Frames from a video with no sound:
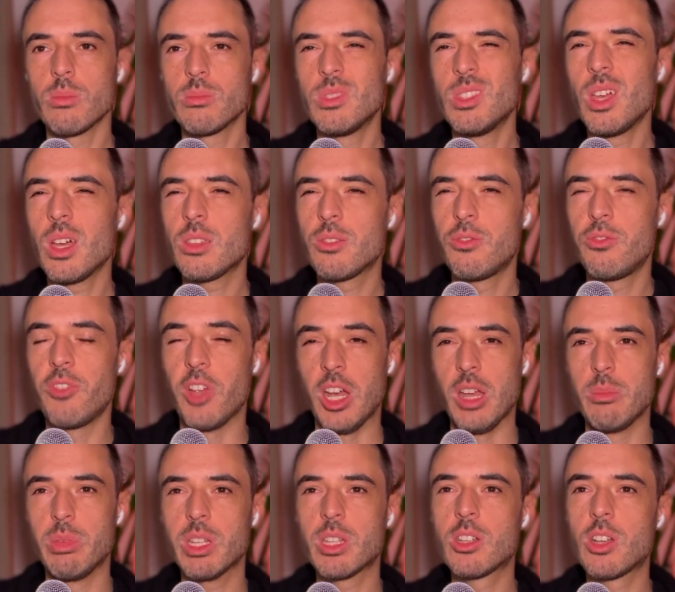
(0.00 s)
Not
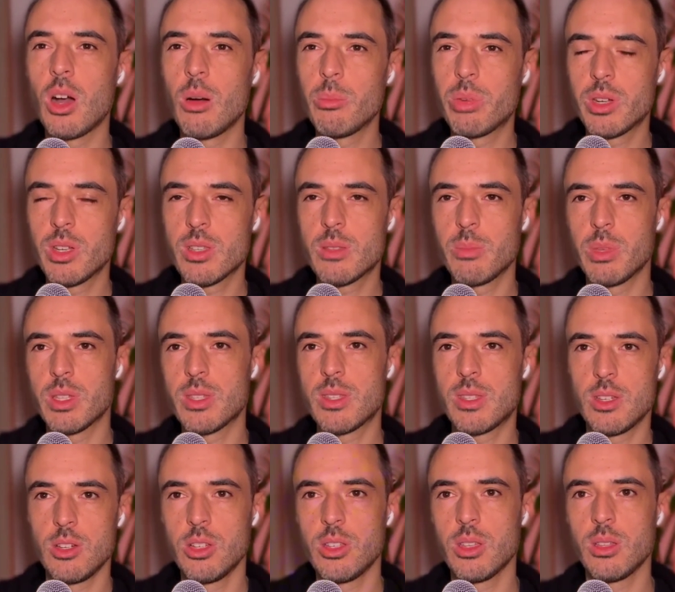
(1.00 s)
very big companies, but
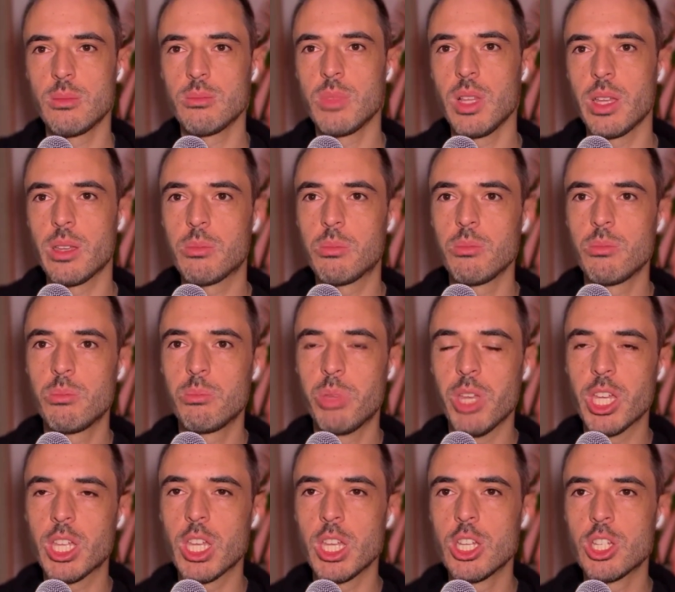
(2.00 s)
certain like
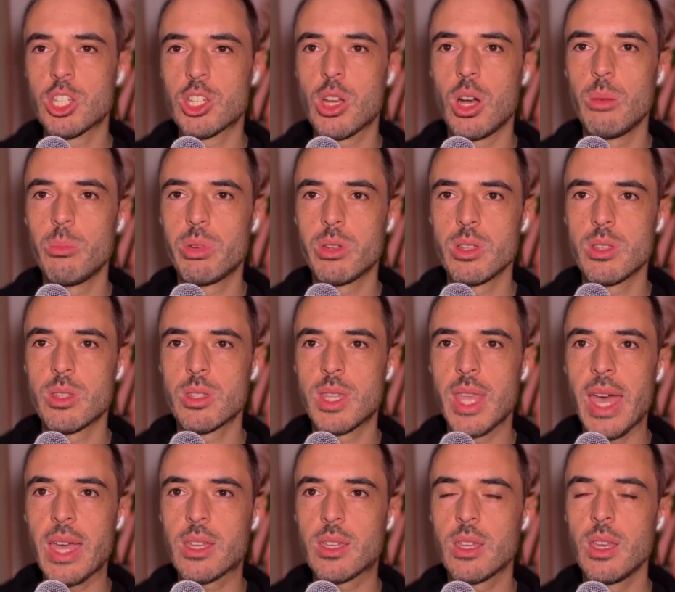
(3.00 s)
big-ish companies,
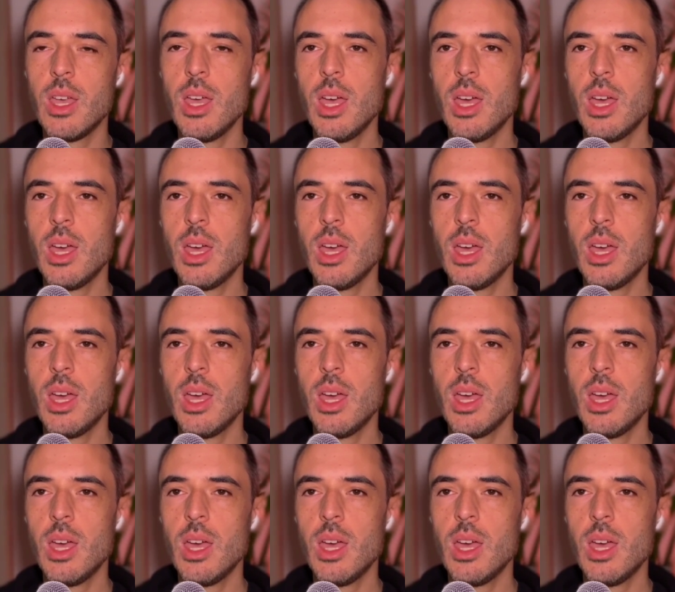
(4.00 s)
tech.